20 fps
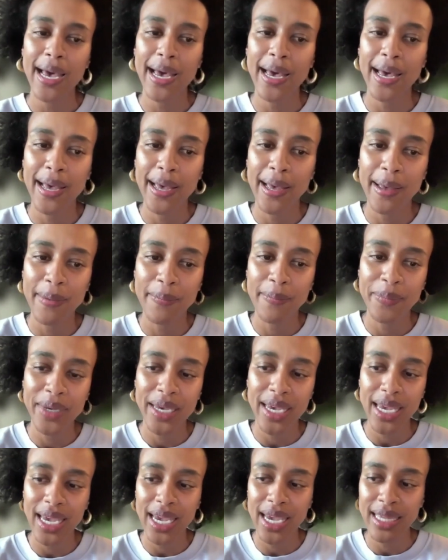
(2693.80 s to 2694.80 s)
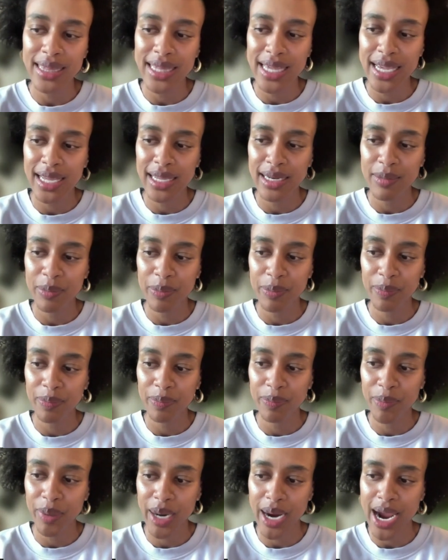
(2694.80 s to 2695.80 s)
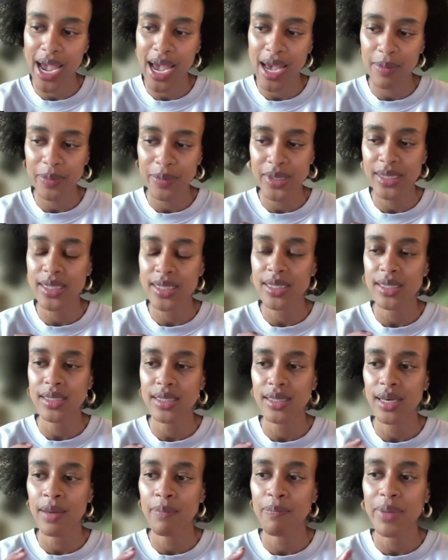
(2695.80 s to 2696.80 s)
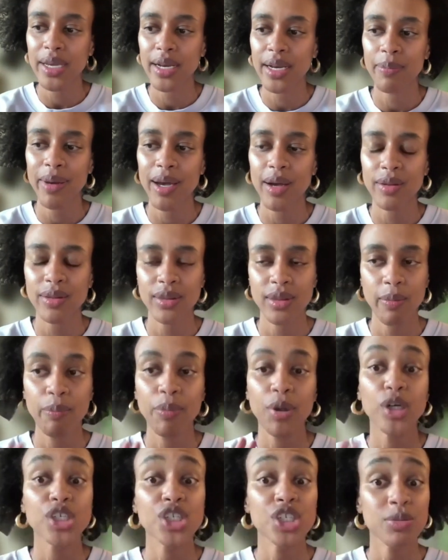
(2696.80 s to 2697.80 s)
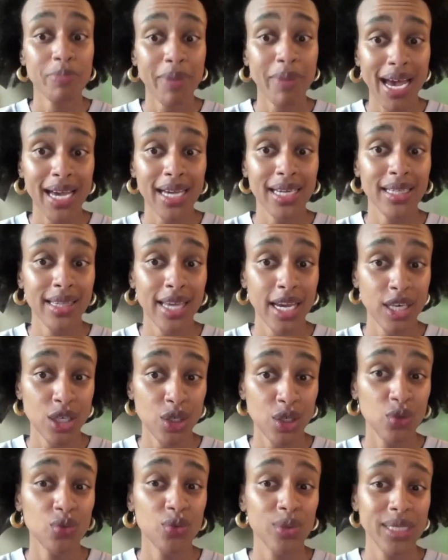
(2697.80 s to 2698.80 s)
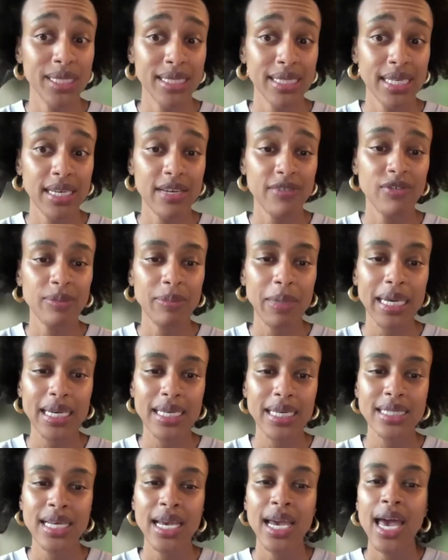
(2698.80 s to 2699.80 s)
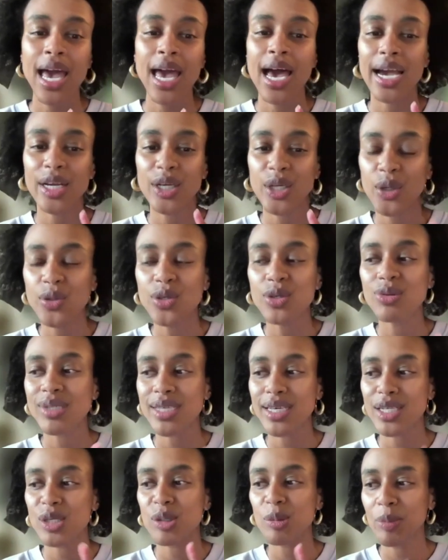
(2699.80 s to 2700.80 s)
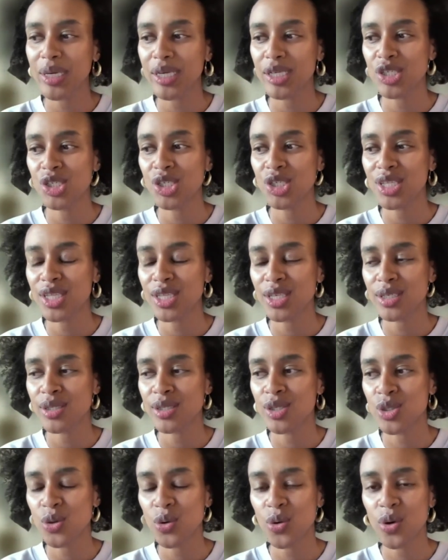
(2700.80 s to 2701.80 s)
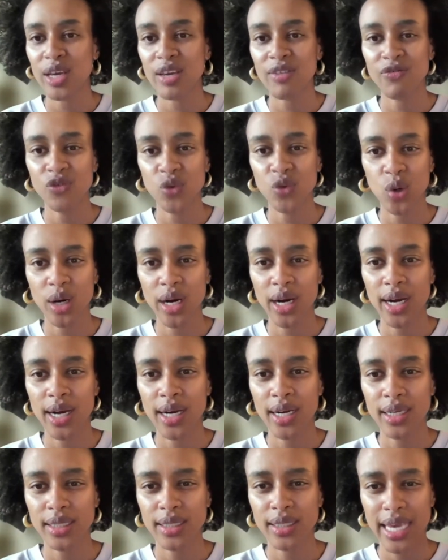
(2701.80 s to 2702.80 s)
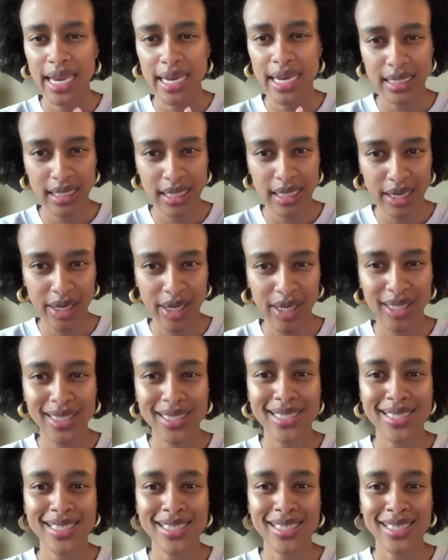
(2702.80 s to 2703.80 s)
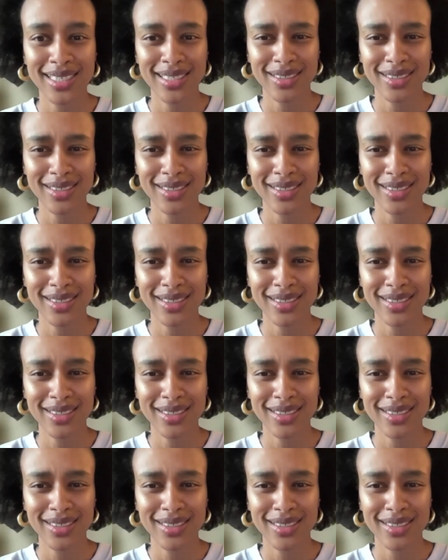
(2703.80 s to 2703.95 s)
And then perhaps a bit about the pushback that you received, because I know you said you pitched this story for 8 years,